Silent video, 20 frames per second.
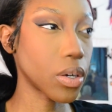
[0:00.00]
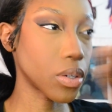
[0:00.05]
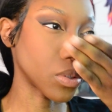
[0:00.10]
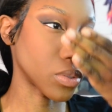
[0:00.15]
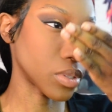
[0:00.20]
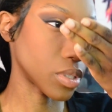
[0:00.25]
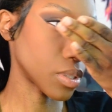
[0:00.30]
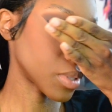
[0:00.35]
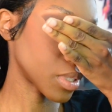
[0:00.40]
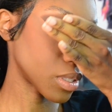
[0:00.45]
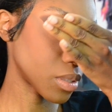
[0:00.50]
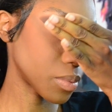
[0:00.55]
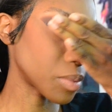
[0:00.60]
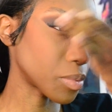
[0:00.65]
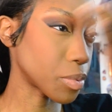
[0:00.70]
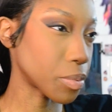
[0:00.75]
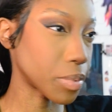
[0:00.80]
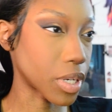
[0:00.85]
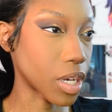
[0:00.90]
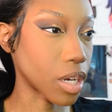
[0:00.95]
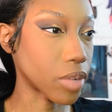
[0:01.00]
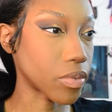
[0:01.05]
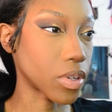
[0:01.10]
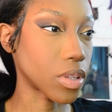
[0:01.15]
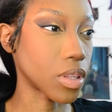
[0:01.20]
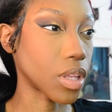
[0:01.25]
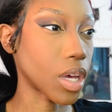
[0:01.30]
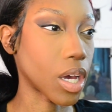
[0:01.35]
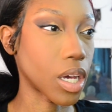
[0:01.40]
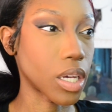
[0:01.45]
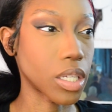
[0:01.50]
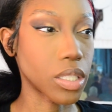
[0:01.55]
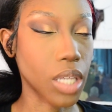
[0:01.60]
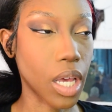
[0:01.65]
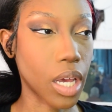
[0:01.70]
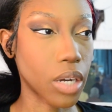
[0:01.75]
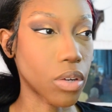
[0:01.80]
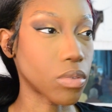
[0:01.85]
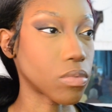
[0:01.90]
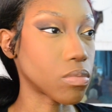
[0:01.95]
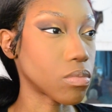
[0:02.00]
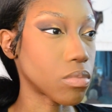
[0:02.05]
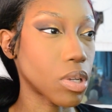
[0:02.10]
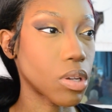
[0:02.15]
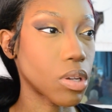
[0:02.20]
don't know, sometimes people be covering the eyes. I don't,